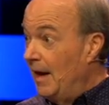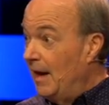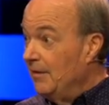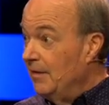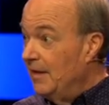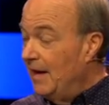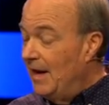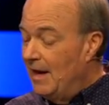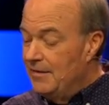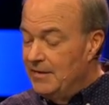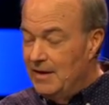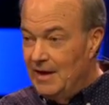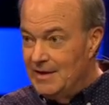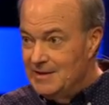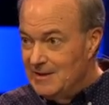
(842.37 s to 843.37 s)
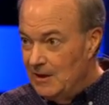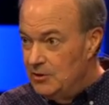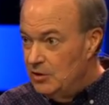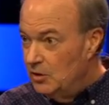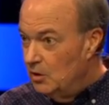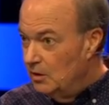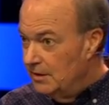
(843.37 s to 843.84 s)
and they had the
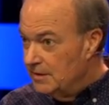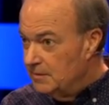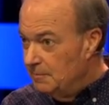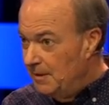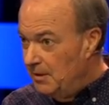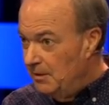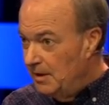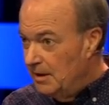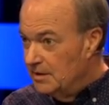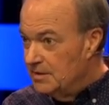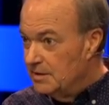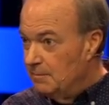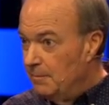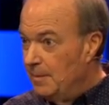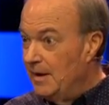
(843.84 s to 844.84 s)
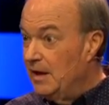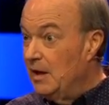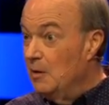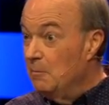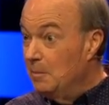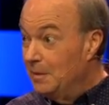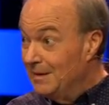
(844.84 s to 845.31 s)
identical experience, but
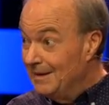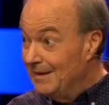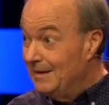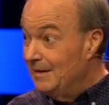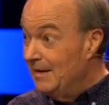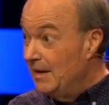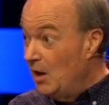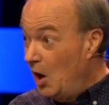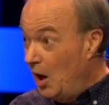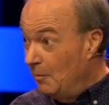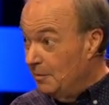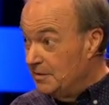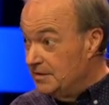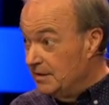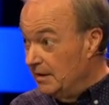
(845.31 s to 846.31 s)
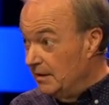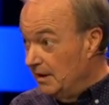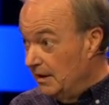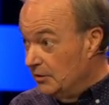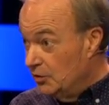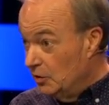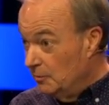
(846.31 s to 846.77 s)
completely opposite
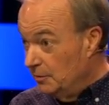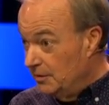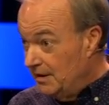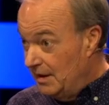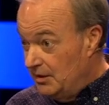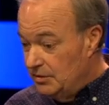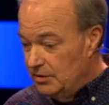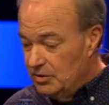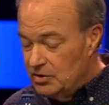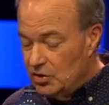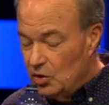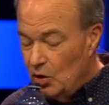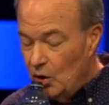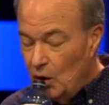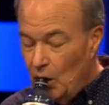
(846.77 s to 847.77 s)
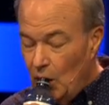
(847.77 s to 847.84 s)
interpretations.